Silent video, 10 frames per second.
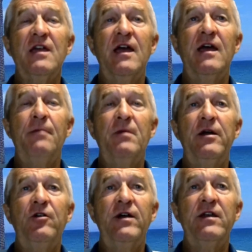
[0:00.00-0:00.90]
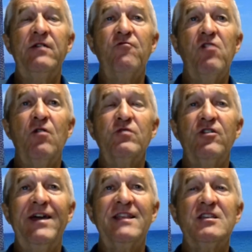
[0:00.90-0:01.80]
And I enrolled, and
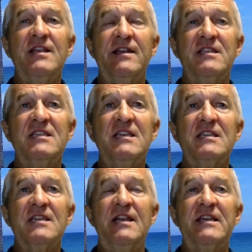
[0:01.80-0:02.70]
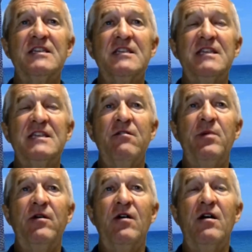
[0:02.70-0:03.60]
I actually had 6 lessons there,
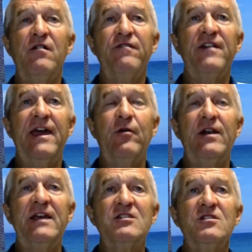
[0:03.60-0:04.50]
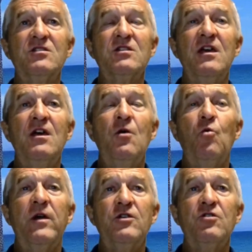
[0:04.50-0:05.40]
about half-an-hour lessons,
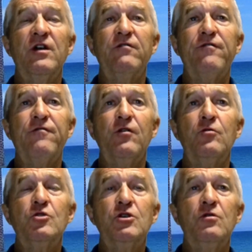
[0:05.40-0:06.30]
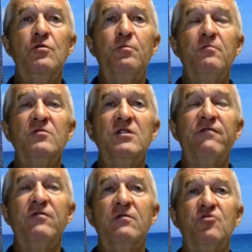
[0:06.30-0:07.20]
where you go through 2
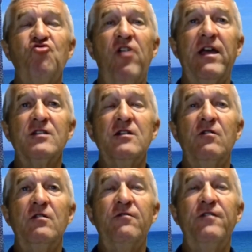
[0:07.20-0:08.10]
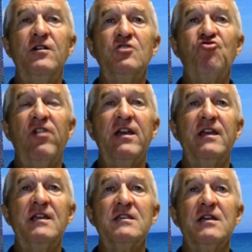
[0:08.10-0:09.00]
different tracks. Now, the first track
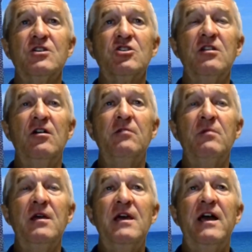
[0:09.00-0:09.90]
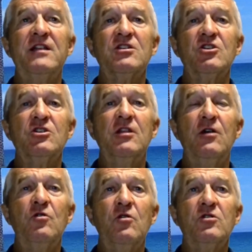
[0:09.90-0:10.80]
is a slalom, and it's a
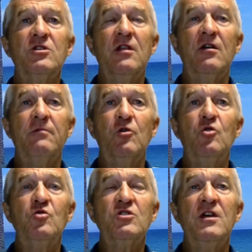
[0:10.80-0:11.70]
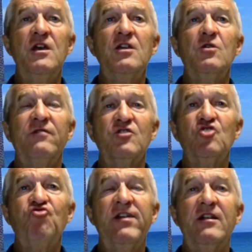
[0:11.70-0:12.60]
slow slalom course. You have a
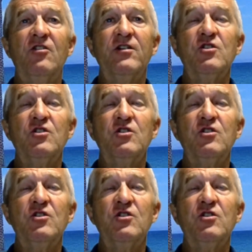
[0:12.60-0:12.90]
straight line.